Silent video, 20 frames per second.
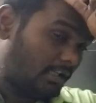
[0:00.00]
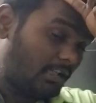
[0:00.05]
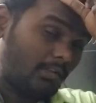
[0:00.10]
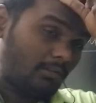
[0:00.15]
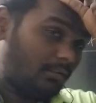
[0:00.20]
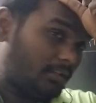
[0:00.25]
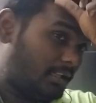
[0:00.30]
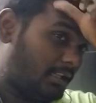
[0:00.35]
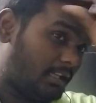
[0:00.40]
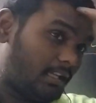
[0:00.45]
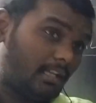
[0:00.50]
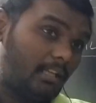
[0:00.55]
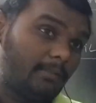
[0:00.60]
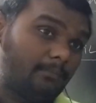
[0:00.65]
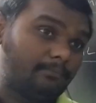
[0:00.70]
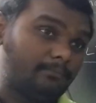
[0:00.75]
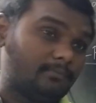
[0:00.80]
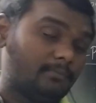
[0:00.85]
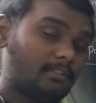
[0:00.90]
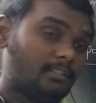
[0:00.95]
Not only
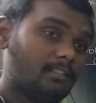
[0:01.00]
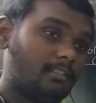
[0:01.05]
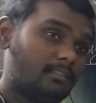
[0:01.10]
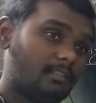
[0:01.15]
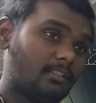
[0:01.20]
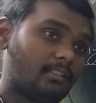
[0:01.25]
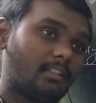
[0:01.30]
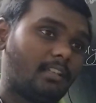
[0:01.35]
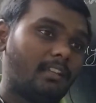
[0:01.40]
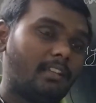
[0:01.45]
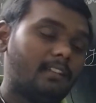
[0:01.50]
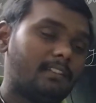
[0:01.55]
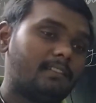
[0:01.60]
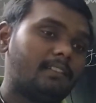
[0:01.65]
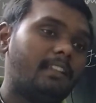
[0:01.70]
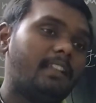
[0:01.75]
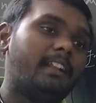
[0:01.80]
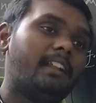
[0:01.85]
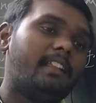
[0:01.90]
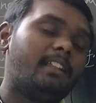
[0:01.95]
a, the thing
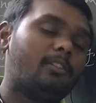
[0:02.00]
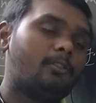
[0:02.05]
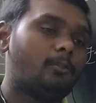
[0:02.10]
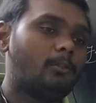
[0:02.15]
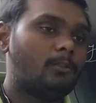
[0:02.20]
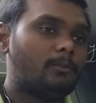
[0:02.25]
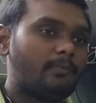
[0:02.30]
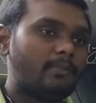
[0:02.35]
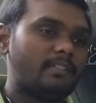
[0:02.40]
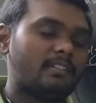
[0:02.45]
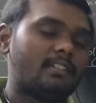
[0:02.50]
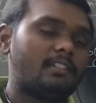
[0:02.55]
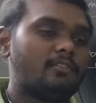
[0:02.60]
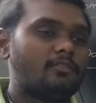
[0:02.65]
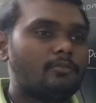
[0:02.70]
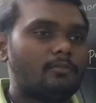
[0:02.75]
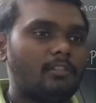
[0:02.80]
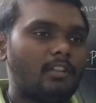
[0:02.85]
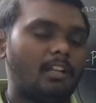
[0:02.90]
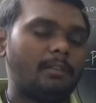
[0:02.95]
is leading
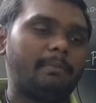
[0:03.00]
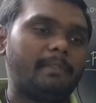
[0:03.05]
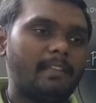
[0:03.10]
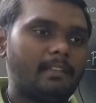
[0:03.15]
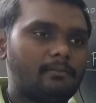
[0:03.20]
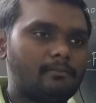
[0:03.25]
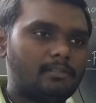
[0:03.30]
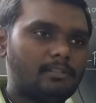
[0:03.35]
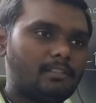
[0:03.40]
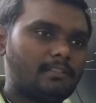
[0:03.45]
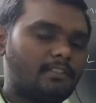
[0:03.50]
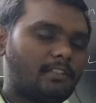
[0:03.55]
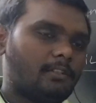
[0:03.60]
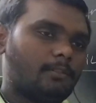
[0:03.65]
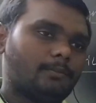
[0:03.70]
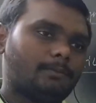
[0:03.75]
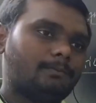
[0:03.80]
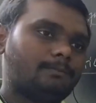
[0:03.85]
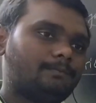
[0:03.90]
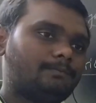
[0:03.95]
coefficient should not be equal to
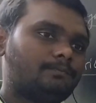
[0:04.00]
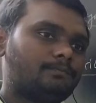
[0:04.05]
0.